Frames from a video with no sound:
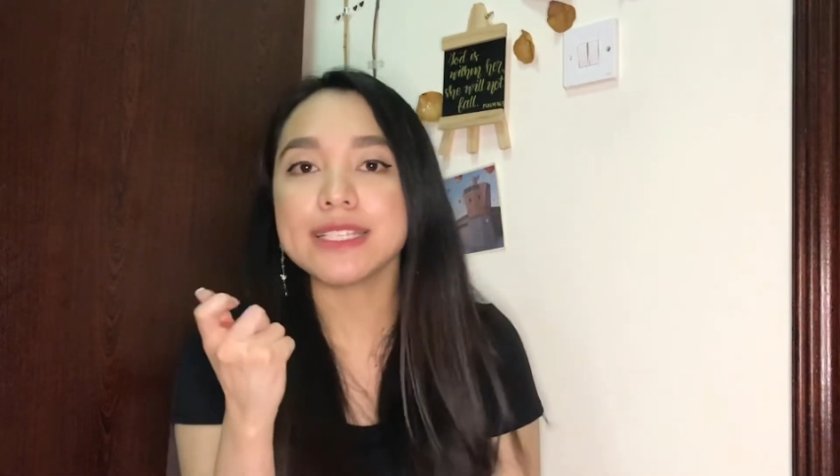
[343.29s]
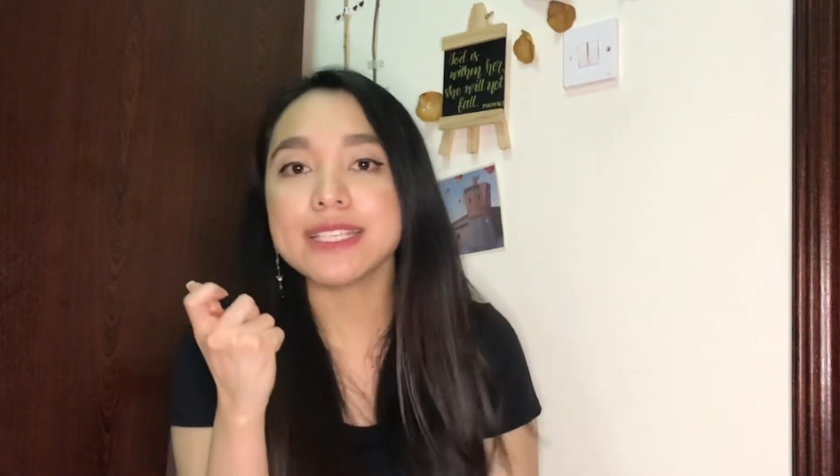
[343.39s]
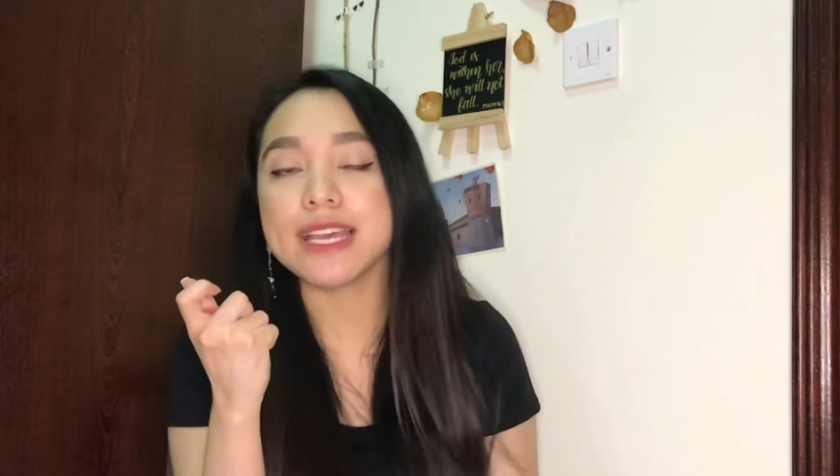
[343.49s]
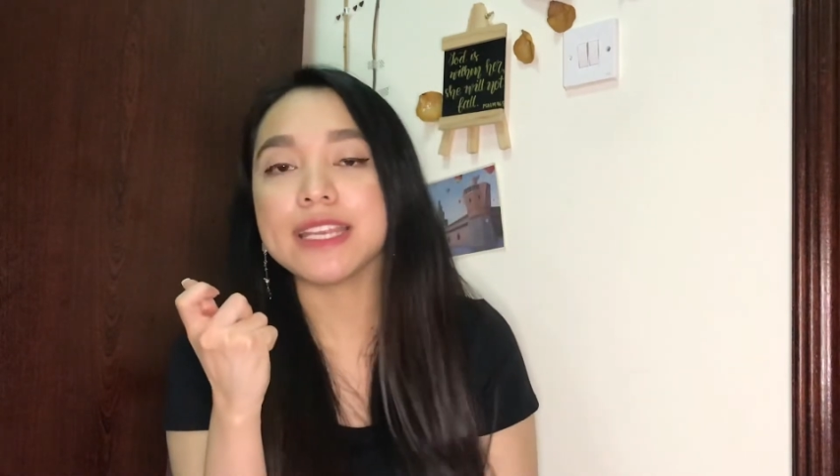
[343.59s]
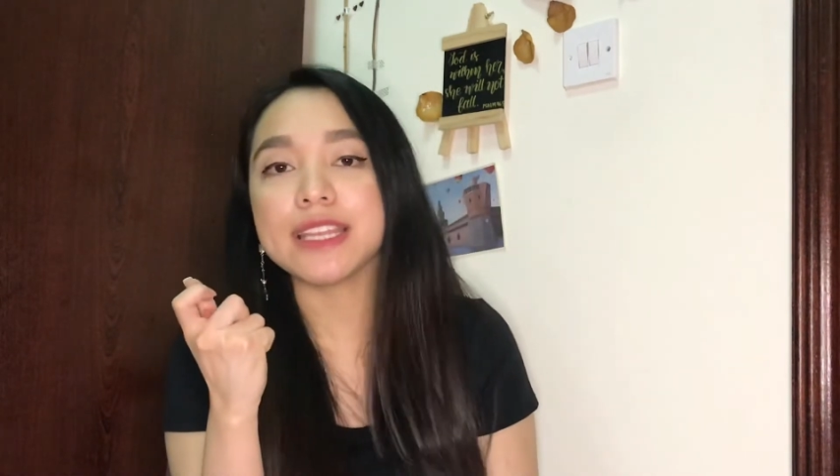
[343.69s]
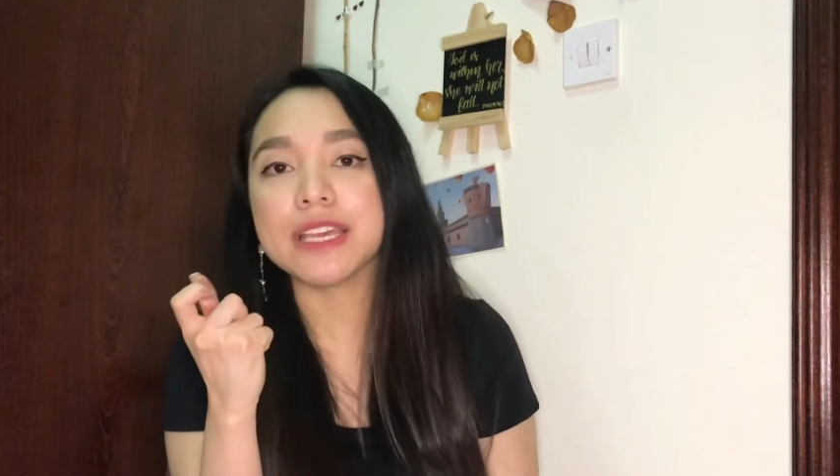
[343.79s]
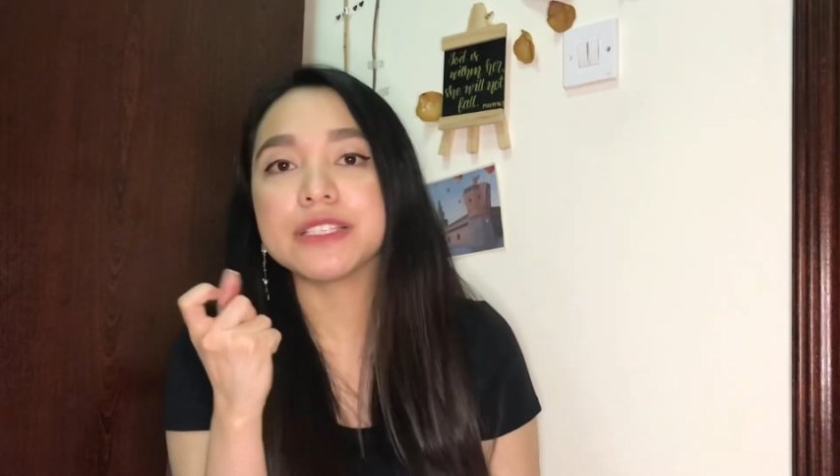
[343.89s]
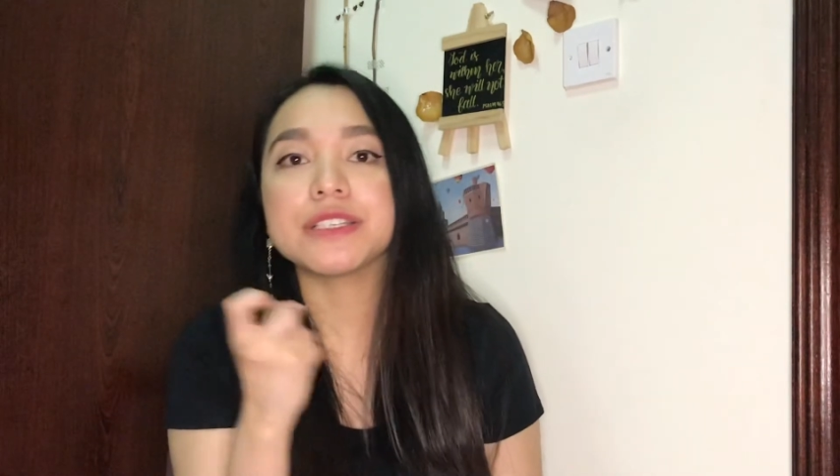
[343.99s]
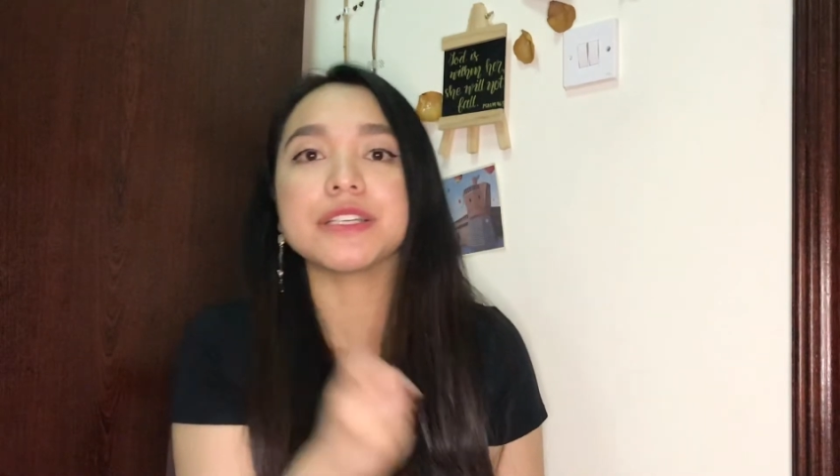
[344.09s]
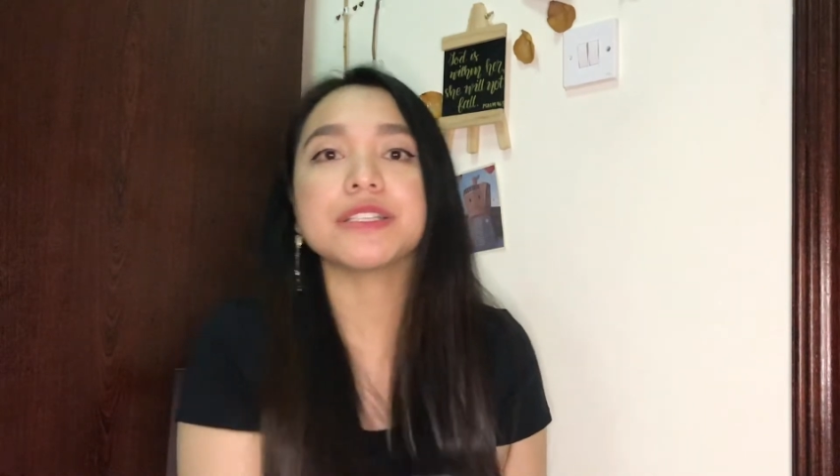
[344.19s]

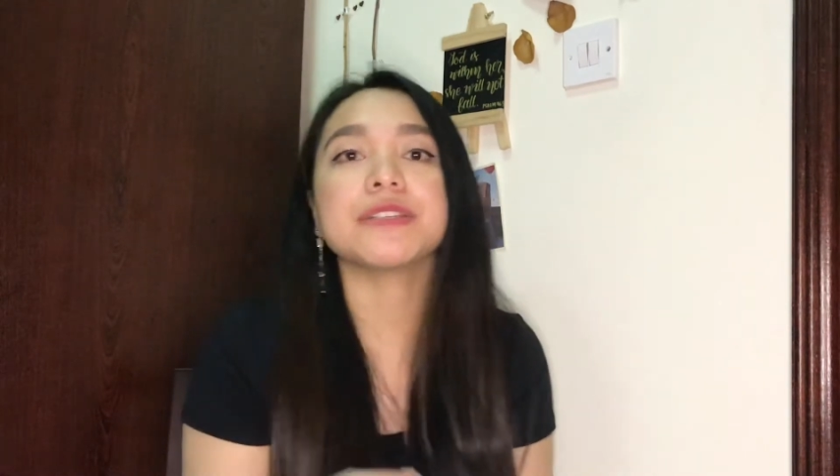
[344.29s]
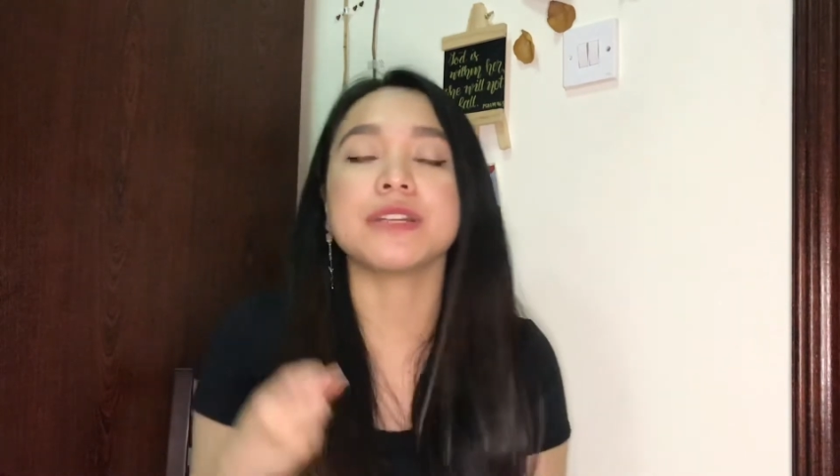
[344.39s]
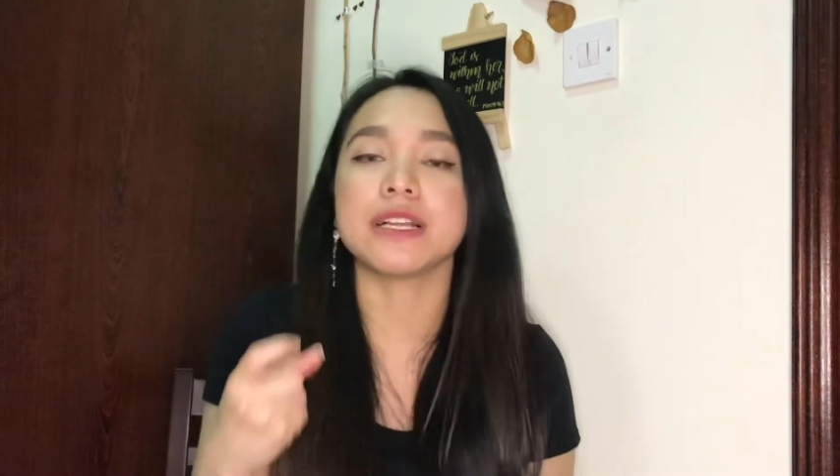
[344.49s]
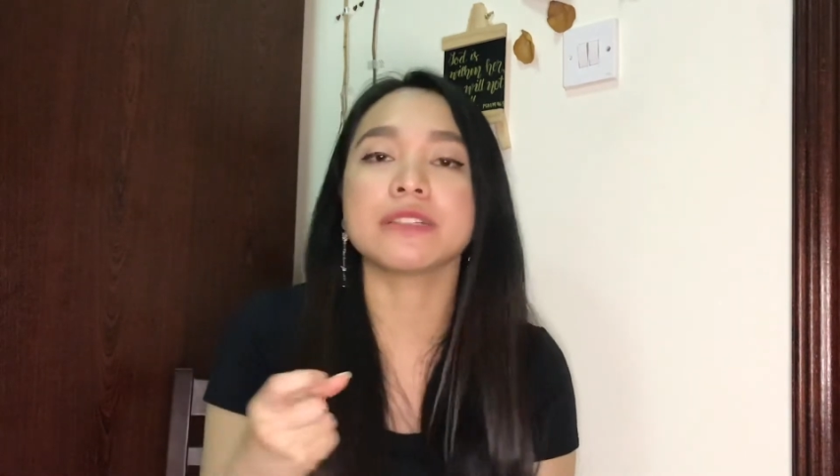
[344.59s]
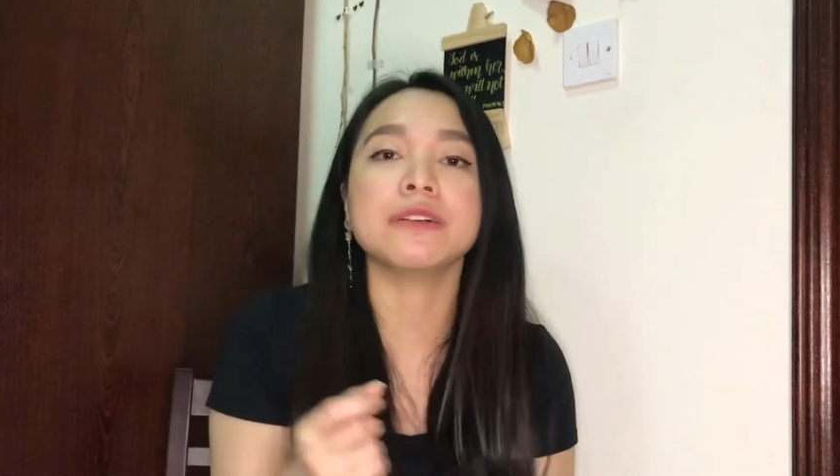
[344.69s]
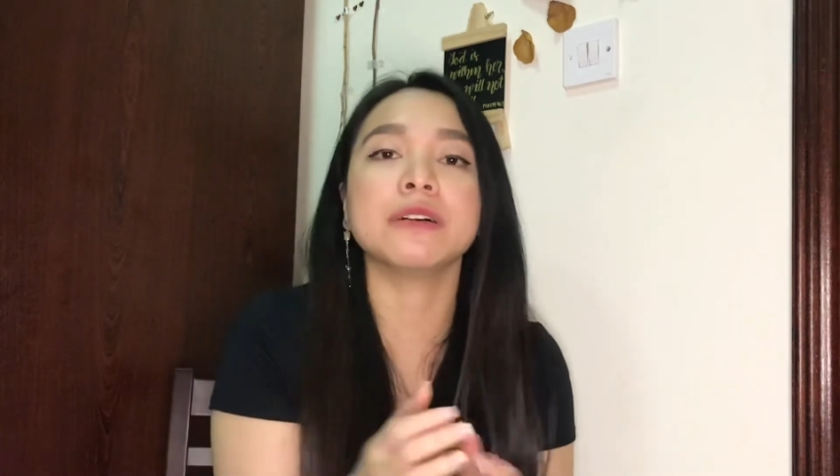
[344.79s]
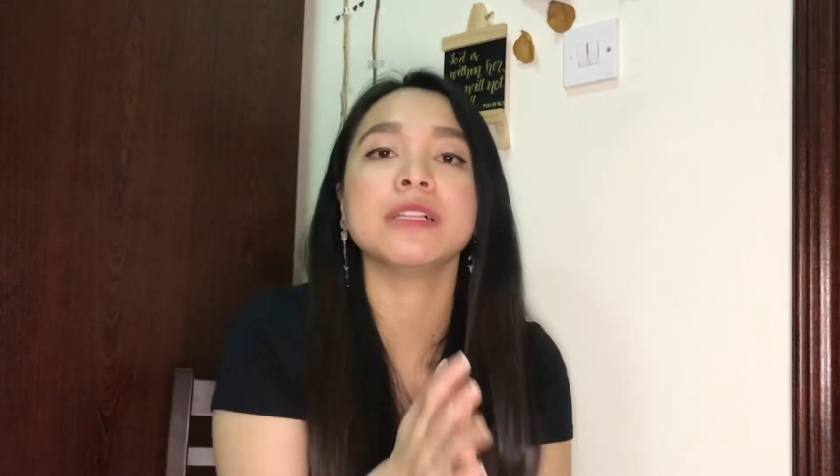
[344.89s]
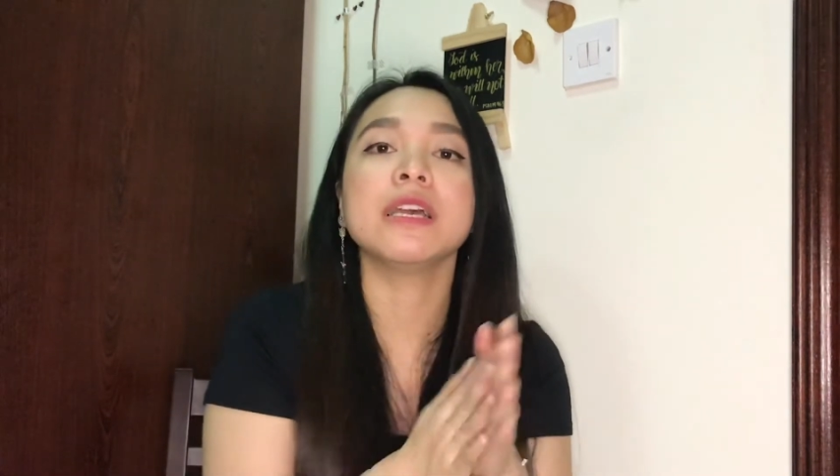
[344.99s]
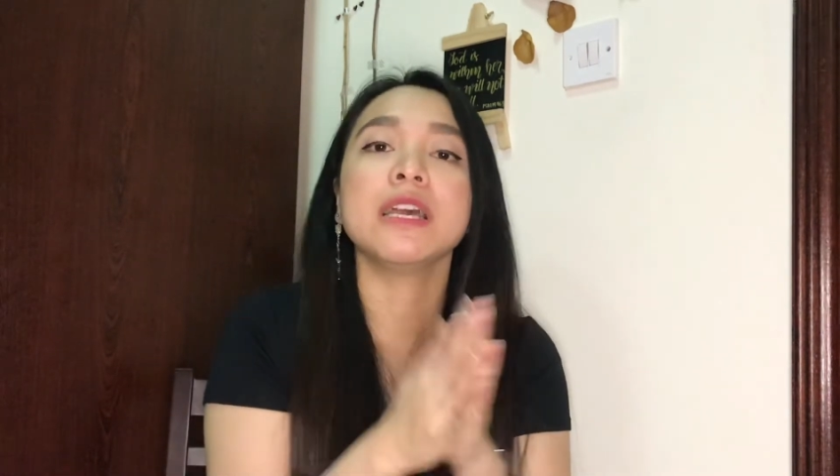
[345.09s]
sanitizers, your alcohol